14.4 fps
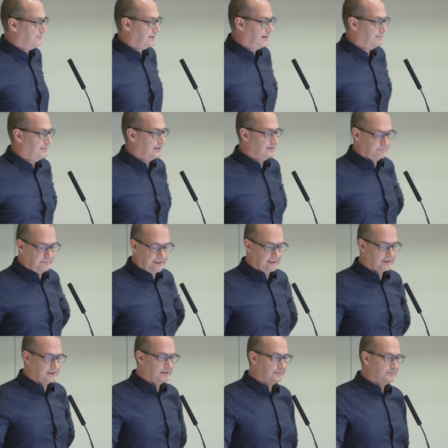of that middle
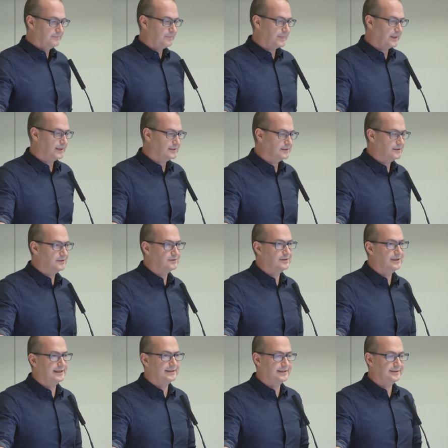picture is called
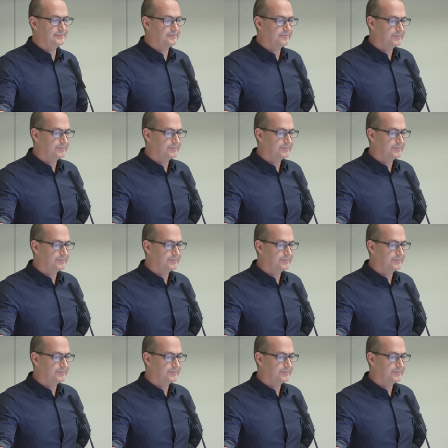Linda.